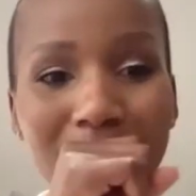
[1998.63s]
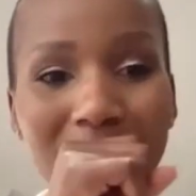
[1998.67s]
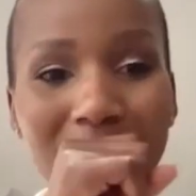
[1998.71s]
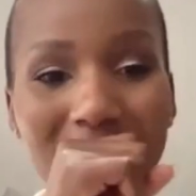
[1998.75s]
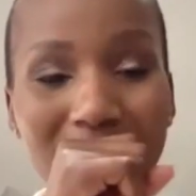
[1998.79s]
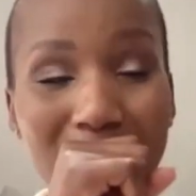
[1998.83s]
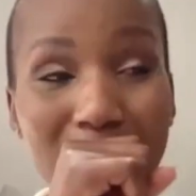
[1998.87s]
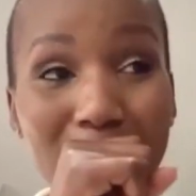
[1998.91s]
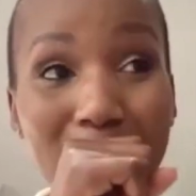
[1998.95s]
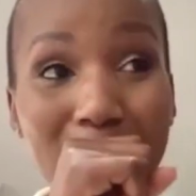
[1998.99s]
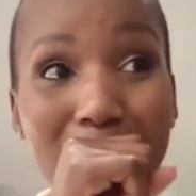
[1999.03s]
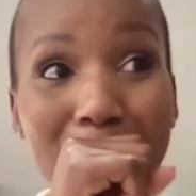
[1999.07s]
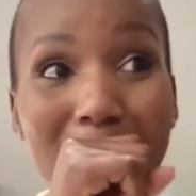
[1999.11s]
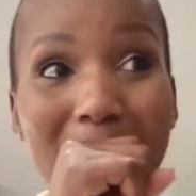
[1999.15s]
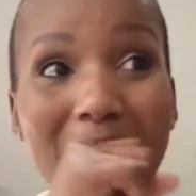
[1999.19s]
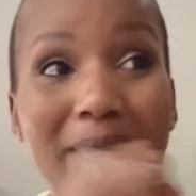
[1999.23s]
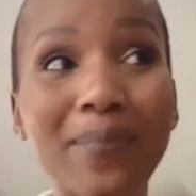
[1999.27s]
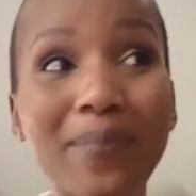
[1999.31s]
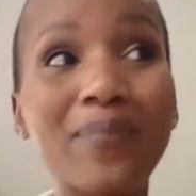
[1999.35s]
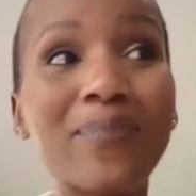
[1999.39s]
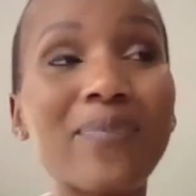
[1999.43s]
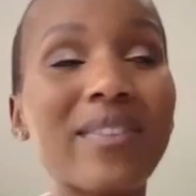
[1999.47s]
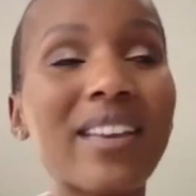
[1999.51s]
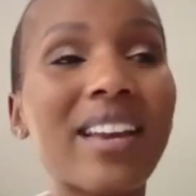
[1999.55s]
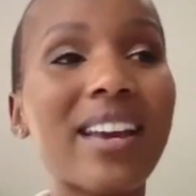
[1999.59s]
excuse
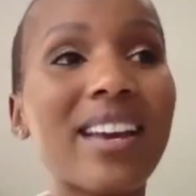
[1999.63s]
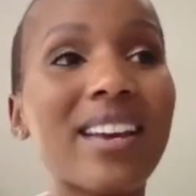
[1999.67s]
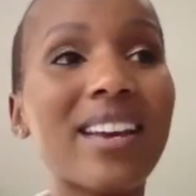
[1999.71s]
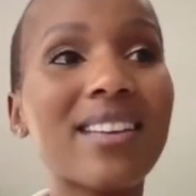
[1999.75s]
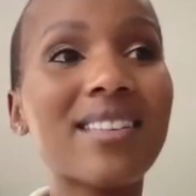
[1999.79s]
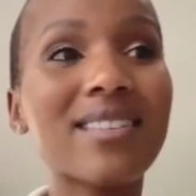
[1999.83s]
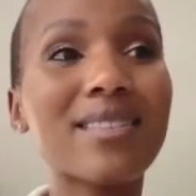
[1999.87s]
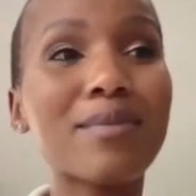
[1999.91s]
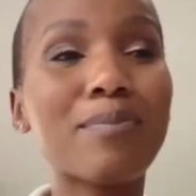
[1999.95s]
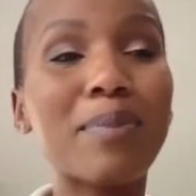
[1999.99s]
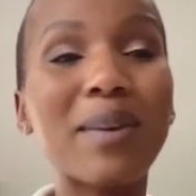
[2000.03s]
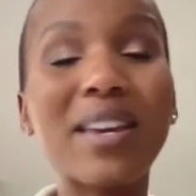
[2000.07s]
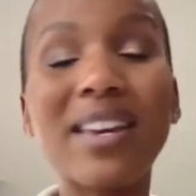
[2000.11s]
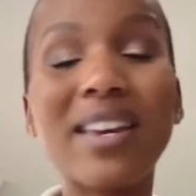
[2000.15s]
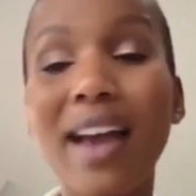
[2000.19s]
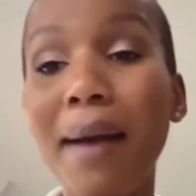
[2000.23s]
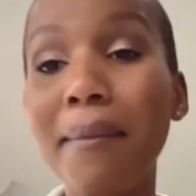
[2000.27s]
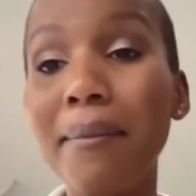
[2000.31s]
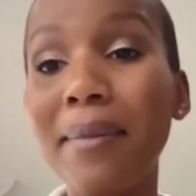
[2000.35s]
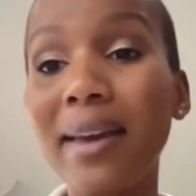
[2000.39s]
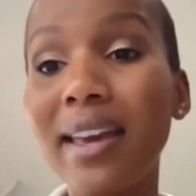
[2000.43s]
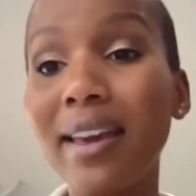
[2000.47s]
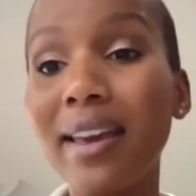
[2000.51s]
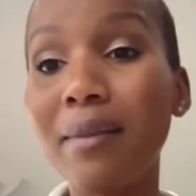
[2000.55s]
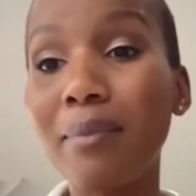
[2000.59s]
me, is
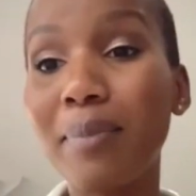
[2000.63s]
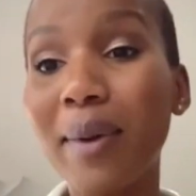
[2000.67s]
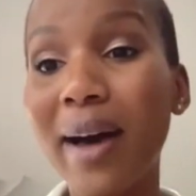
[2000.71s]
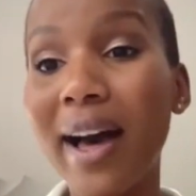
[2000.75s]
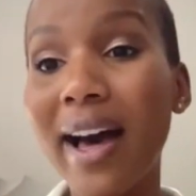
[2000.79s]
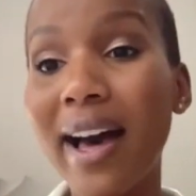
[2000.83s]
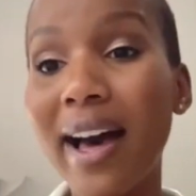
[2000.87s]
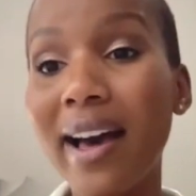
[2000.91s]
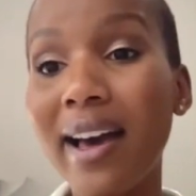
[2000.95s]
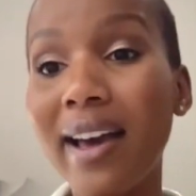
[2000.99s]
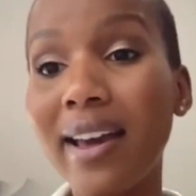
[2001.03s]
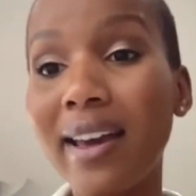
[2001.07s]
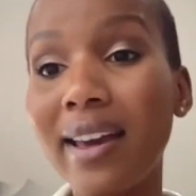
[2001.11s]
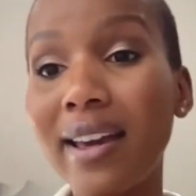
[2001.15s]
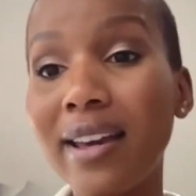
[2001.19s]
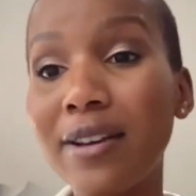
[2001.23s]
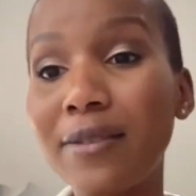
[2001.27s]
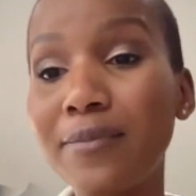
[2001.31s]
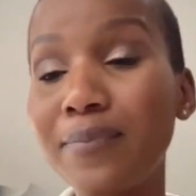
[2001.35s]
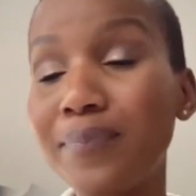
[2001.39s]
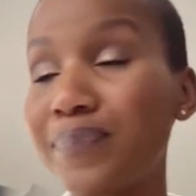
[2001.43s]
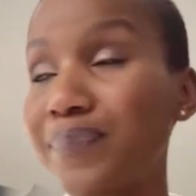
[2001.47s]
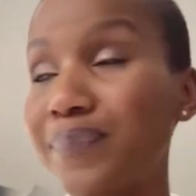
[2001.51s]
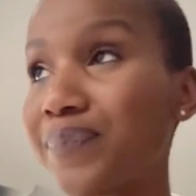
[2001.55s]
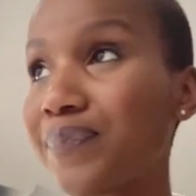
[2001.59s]
Becoming
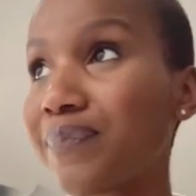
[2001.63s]
by